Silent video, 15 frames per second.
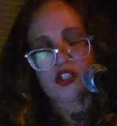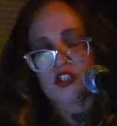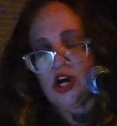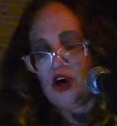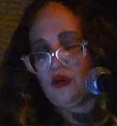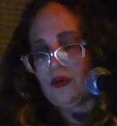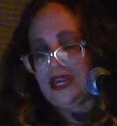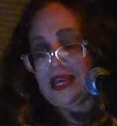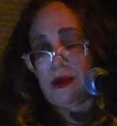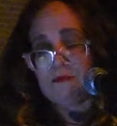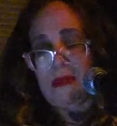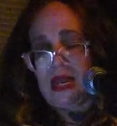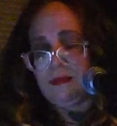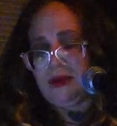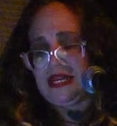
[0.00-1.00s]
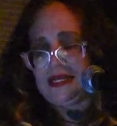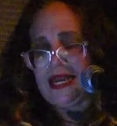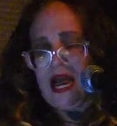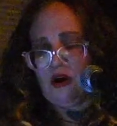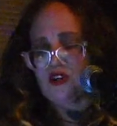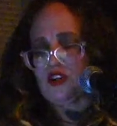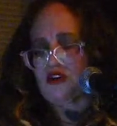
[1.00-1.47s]
going. And maybe
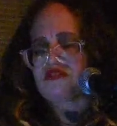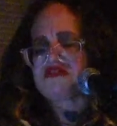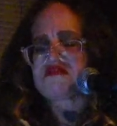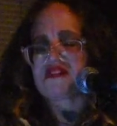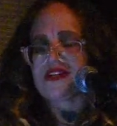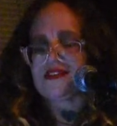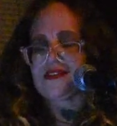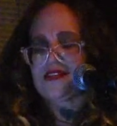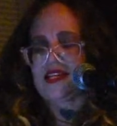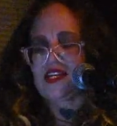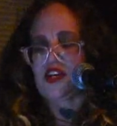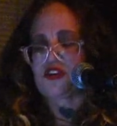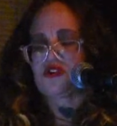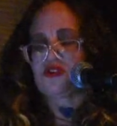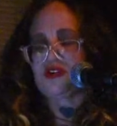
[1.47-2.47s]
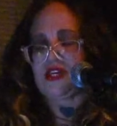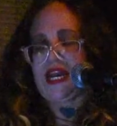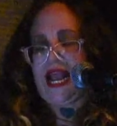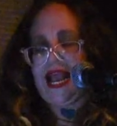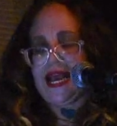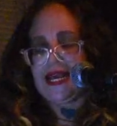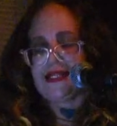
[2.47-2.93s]
now you're thrusting your good
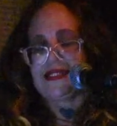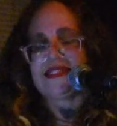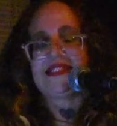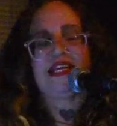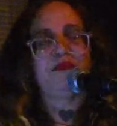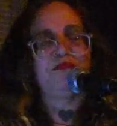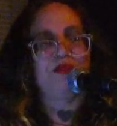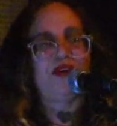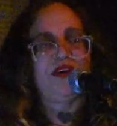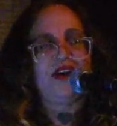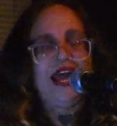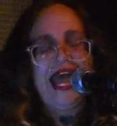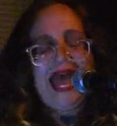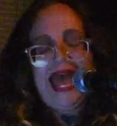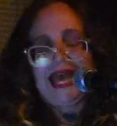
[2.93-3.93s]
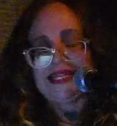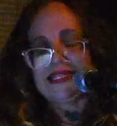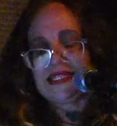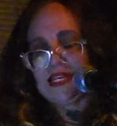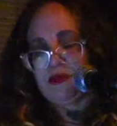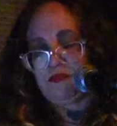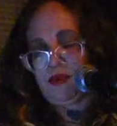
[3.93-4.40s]
hand deeper and
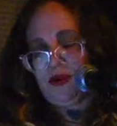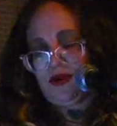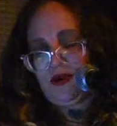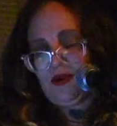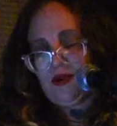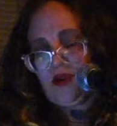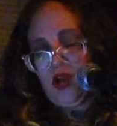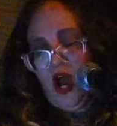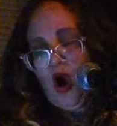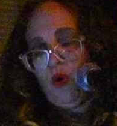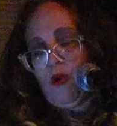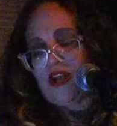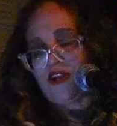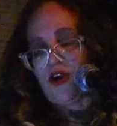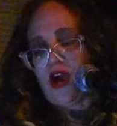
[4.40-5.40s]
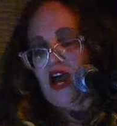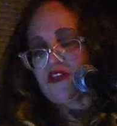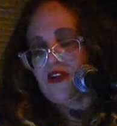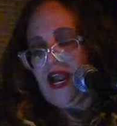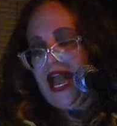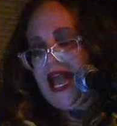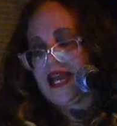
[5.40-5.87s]
deeper while your
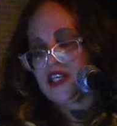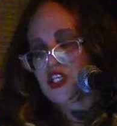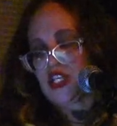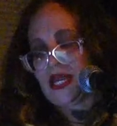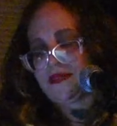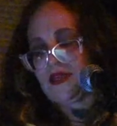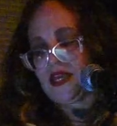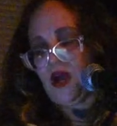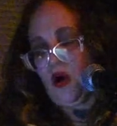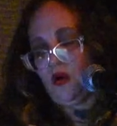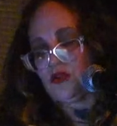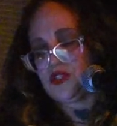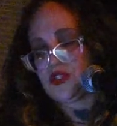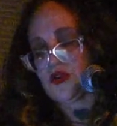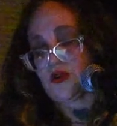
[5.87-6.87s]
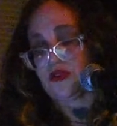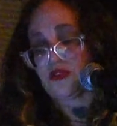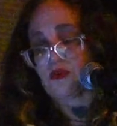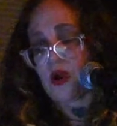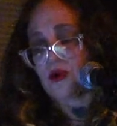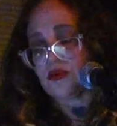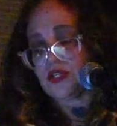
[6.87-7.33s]
other hand gently holds their
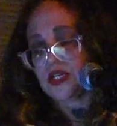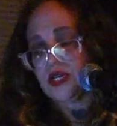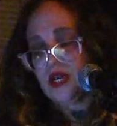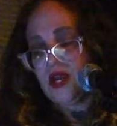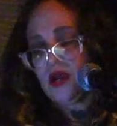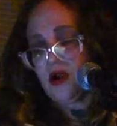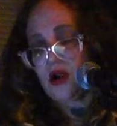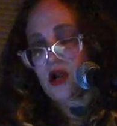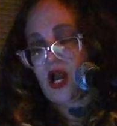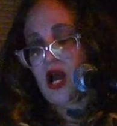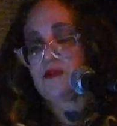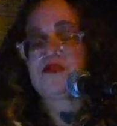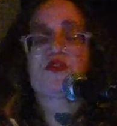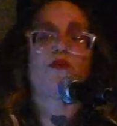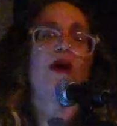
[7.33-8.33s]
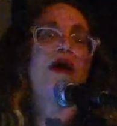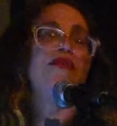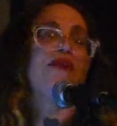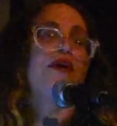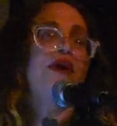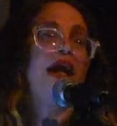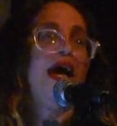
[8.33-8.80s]
throat or cups around
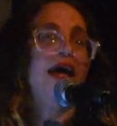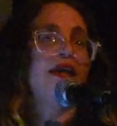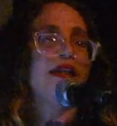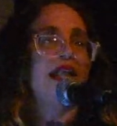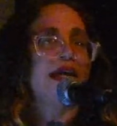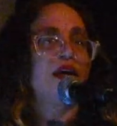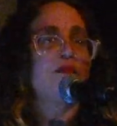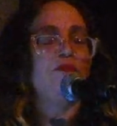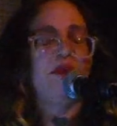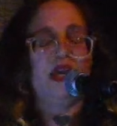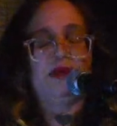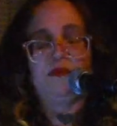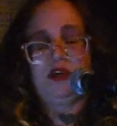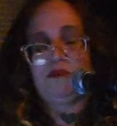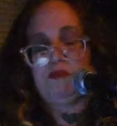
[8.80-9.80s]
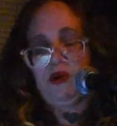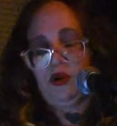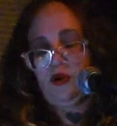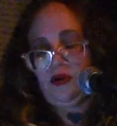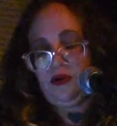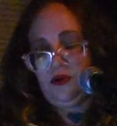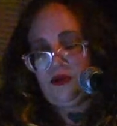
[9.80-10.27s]
their head like a baby
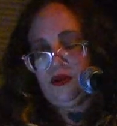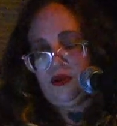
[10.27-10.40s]
bird.